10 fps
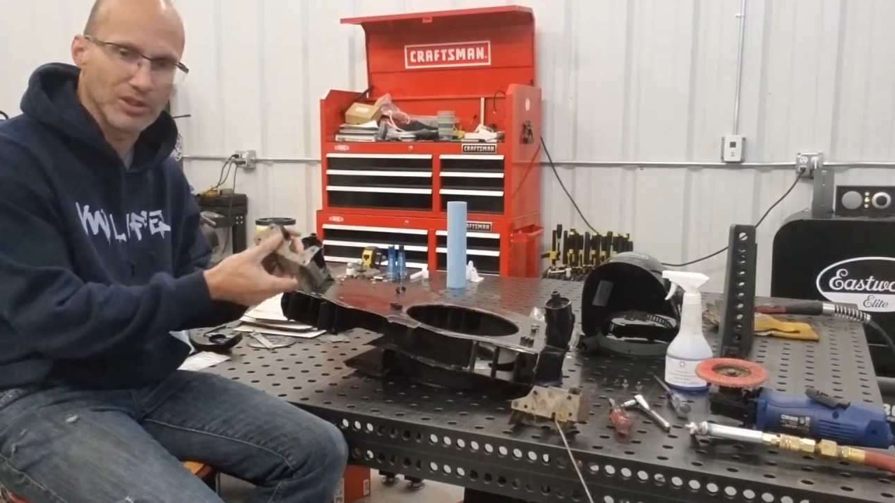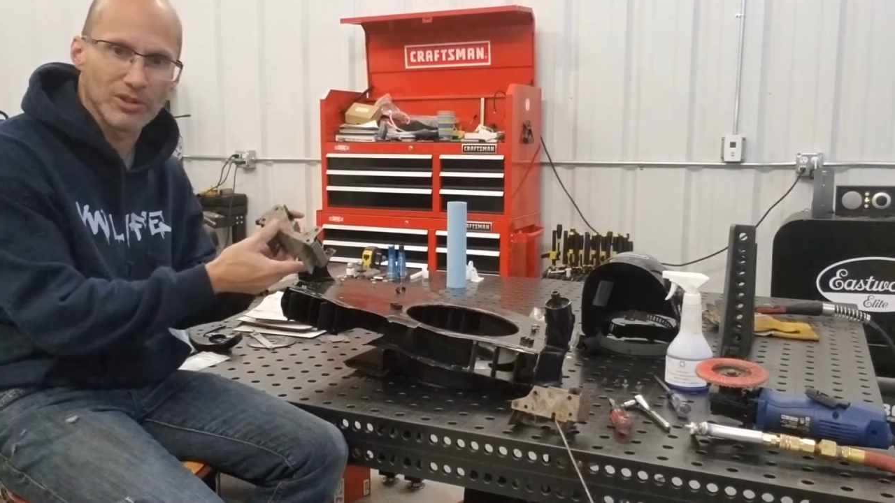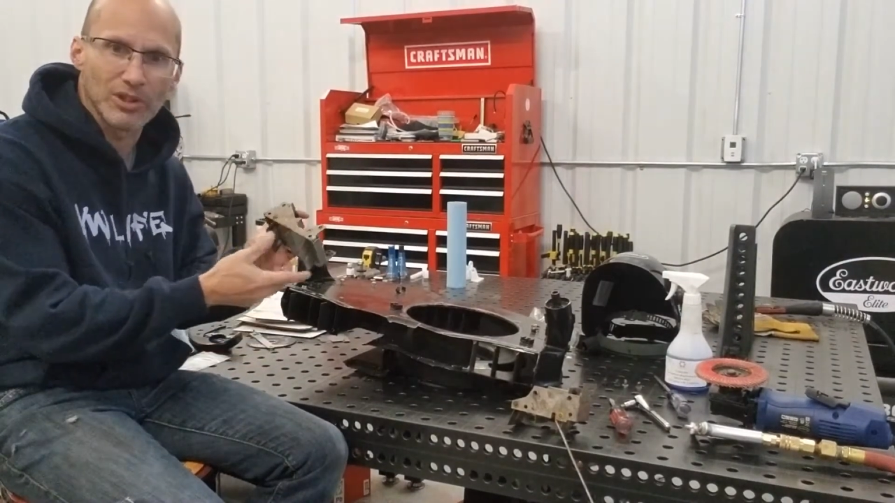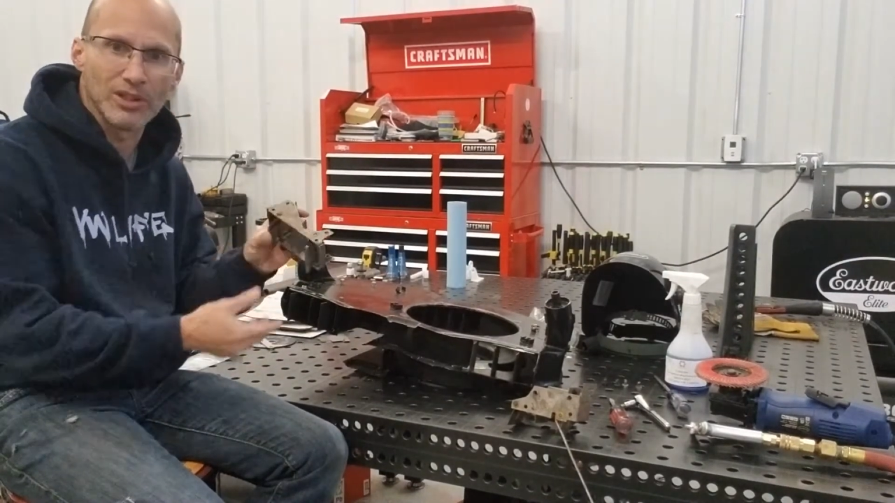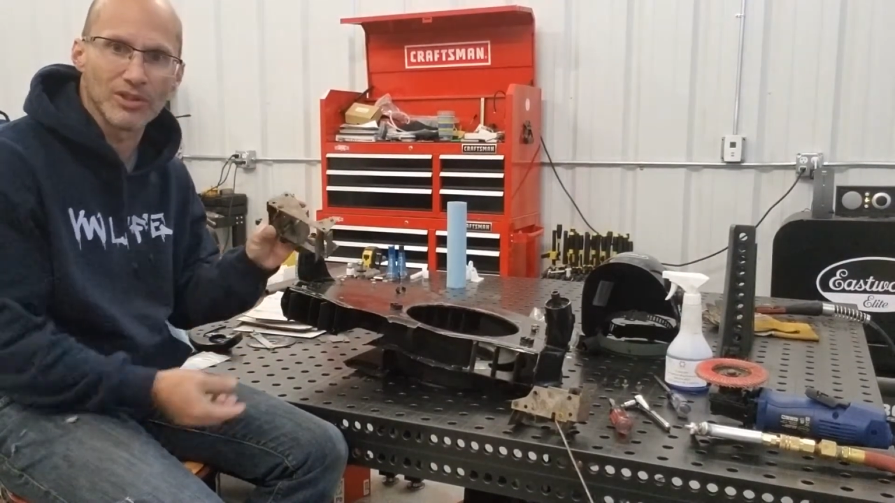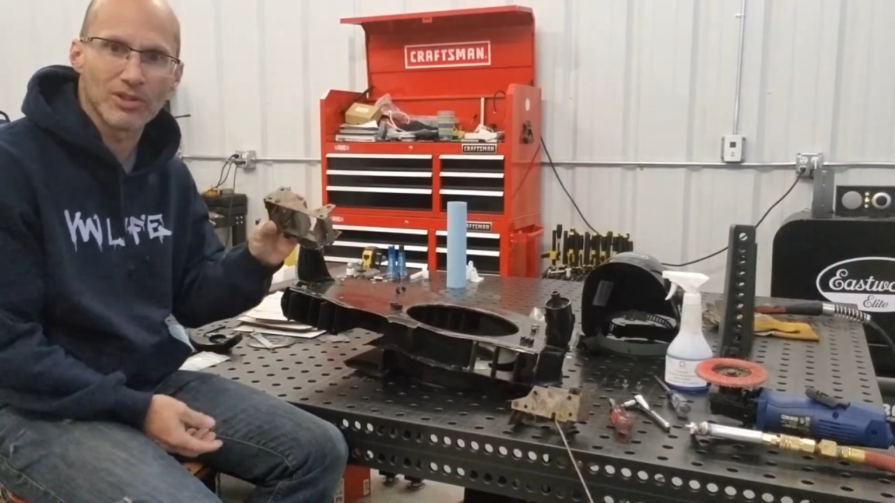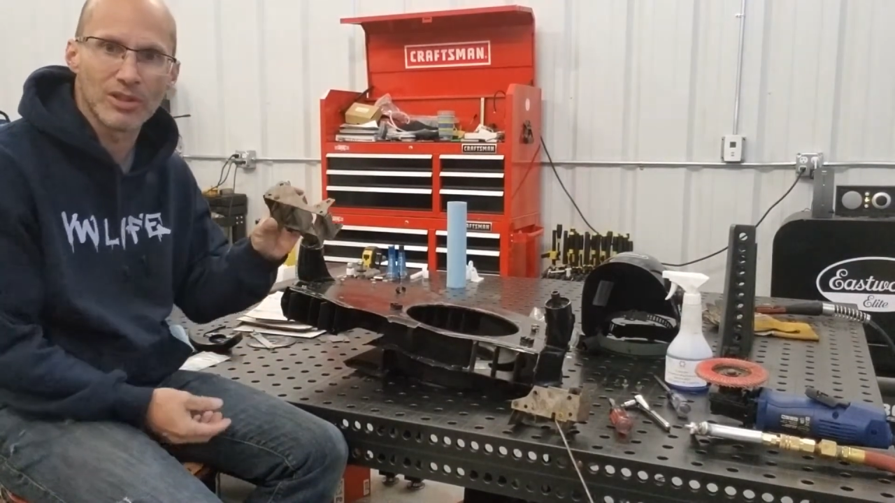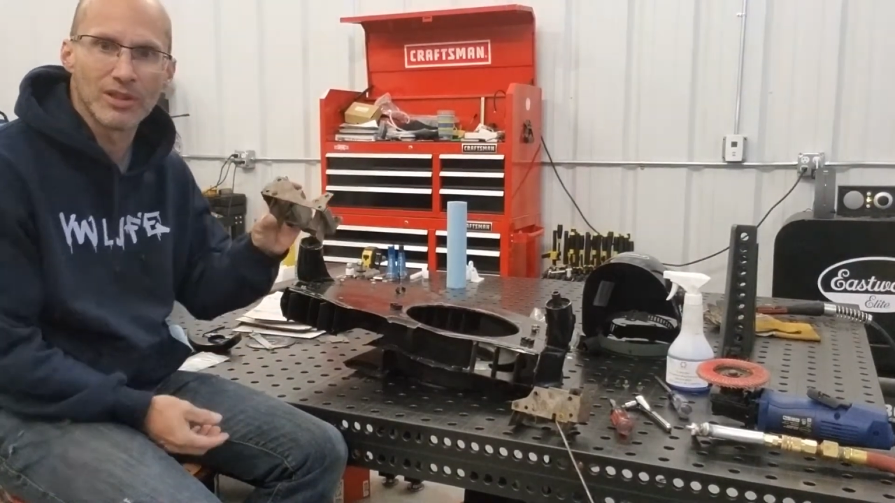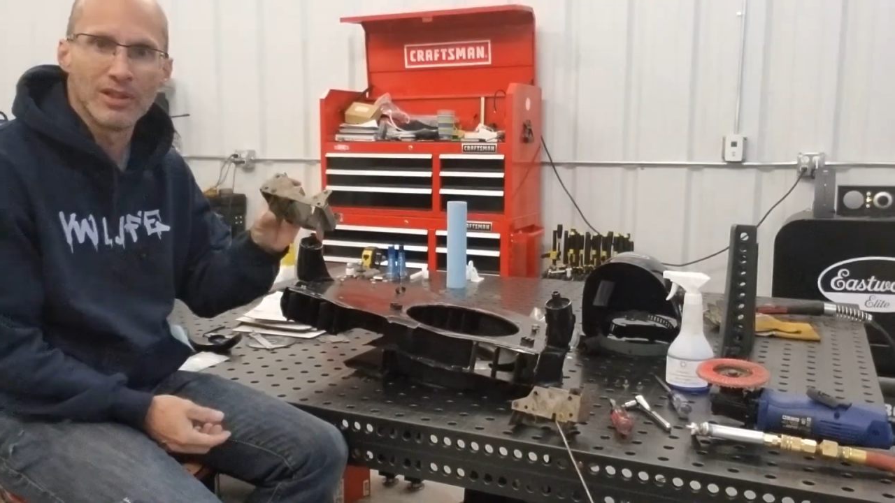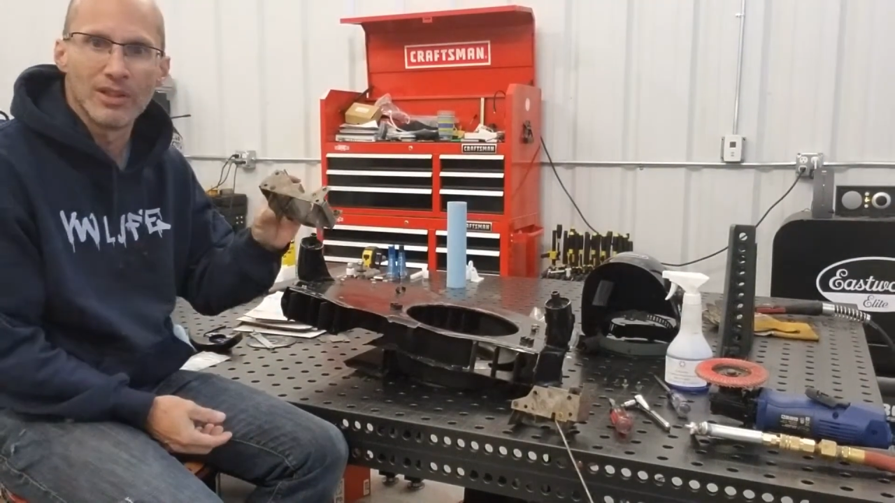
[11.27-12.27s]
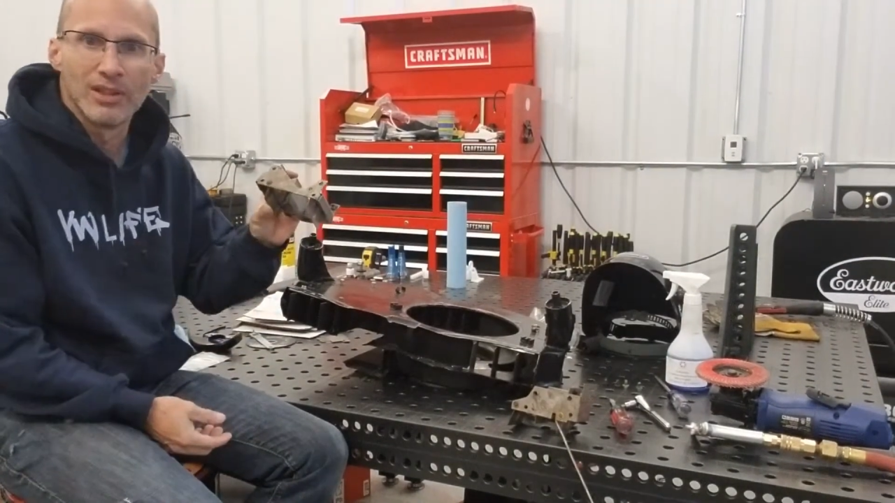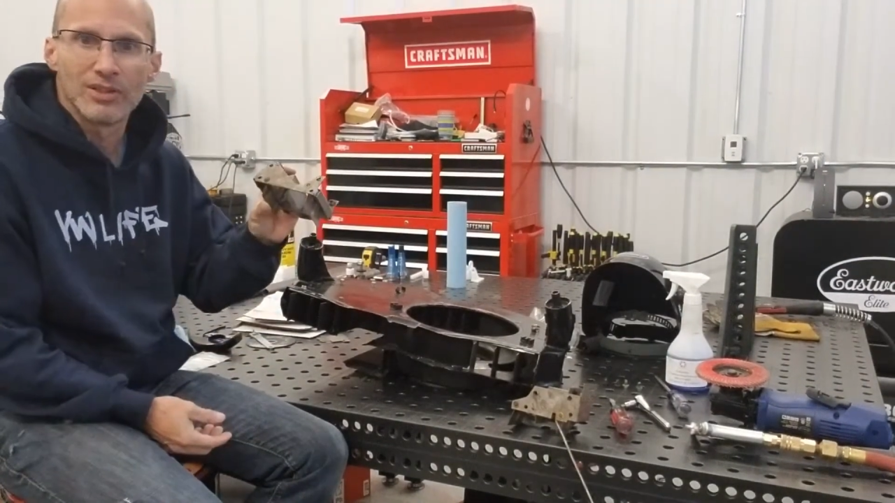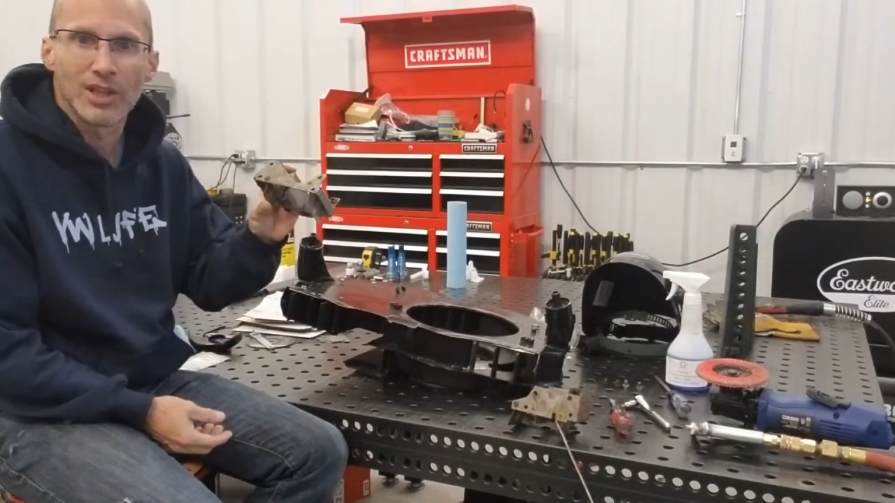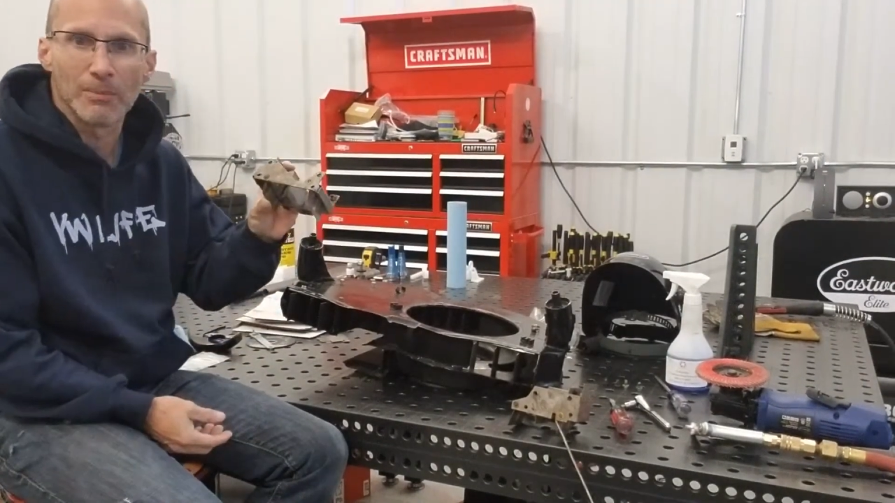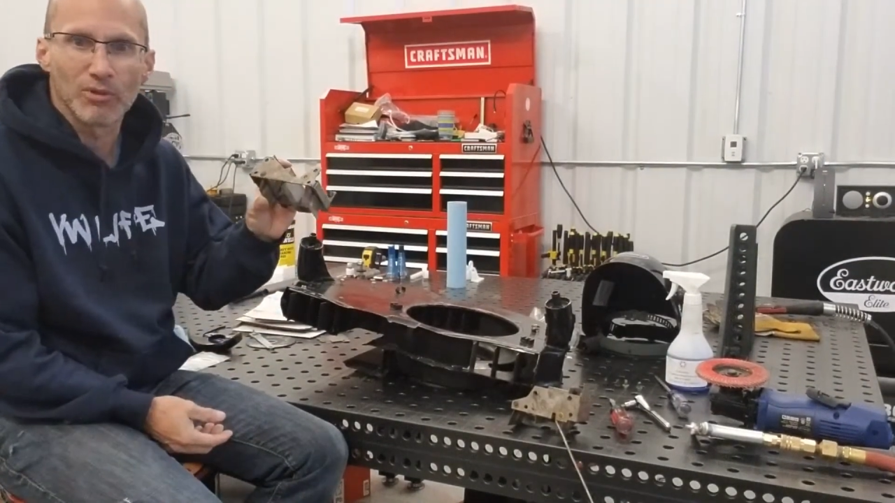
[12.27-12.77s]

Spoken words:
So here's some